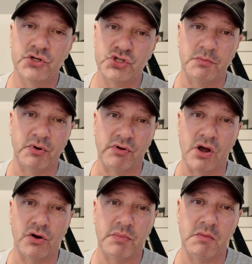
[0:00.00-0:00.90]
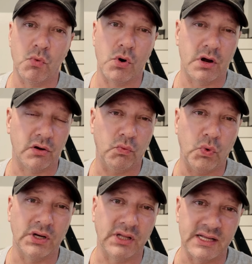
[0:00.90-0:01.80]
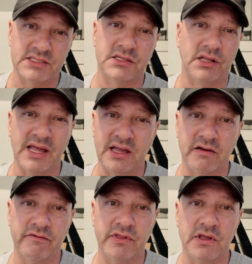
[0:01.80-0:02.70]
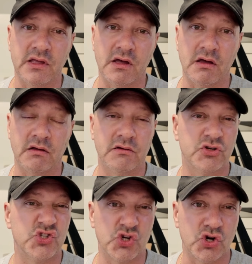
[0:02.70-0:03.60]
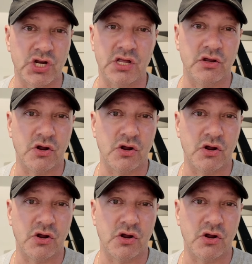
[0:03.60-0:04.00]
jump around a bit more in one less leg of the journey.